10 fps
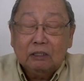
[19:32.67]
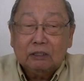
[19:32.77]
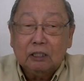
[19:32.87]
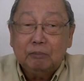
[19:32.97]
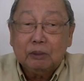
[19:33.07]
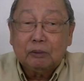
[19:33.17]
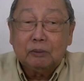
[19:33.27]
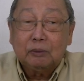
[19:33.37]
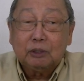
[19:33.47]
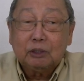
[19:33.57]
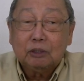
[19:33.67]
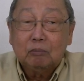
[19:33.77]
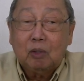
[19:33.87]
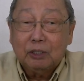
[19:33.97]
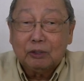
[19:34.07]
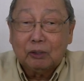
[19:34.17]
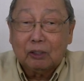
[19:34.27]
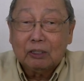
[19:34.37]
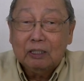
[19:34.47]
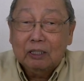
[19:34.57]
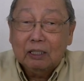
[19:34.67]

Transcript: Civicus Monitor,